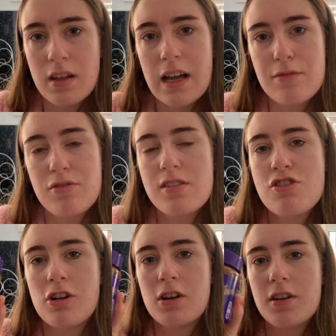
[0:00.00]
Cadbury's
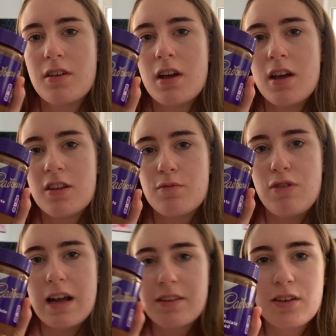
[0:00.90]
chocolate
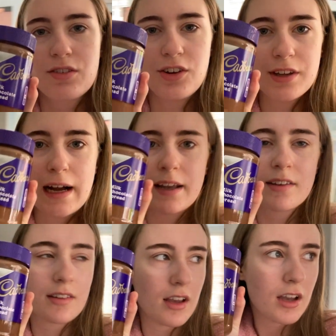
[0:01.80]
spread, so
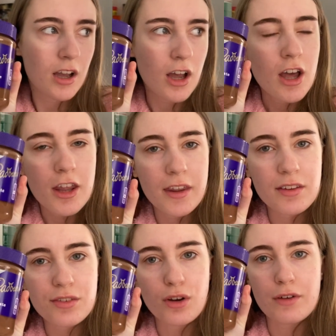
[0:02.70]
nice.
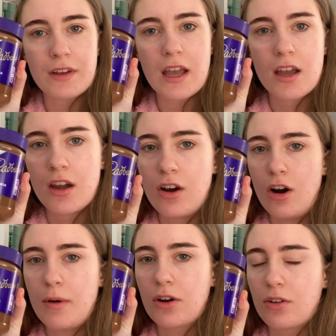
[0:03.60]
This stuff,
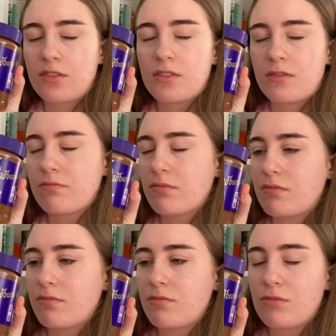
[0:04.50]
oh my god,
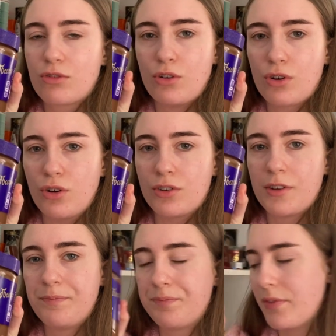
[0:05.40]
so good.
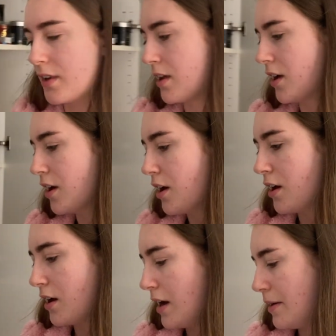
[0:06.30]

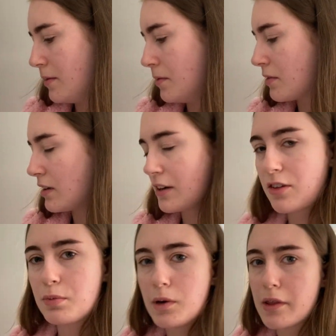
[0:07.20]
Um, so that
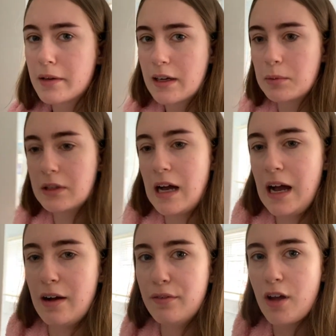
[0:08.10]
is what like I'm gonna
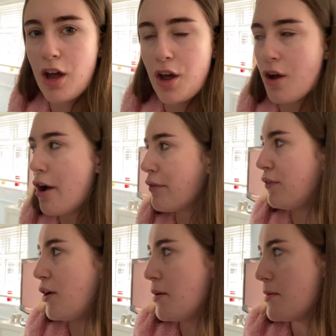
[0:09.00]
have
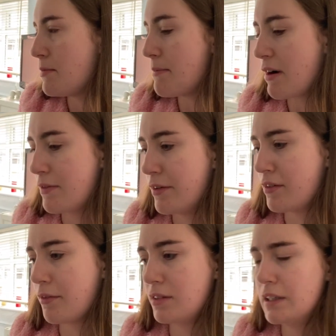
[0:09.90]
for my breakfast,
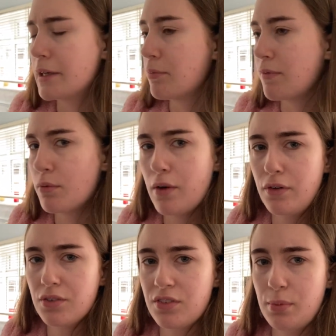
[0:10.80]
obviously with the
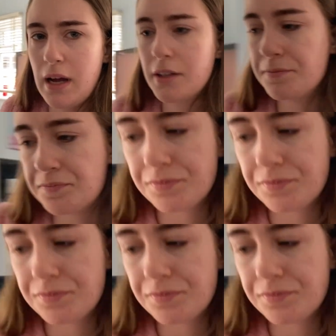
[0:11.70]
waffles as well.